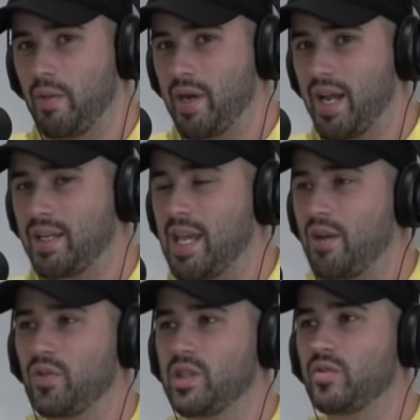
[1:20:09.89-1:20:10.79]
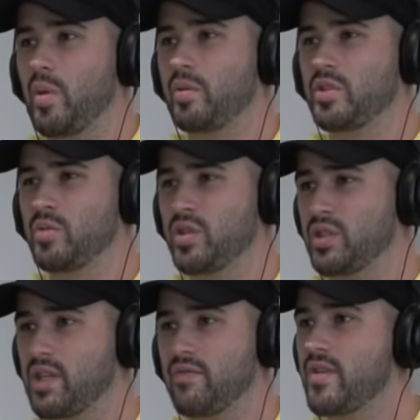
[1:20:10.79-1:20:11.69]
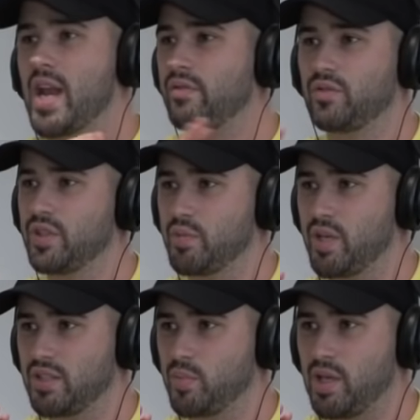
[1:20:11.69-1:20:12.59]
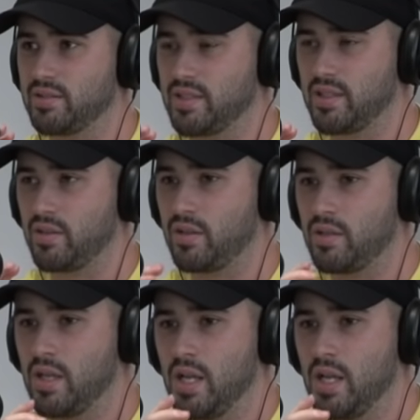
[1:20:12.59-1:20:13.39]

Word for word: I mean, I can't really remember too much because I've never really been into politics at all.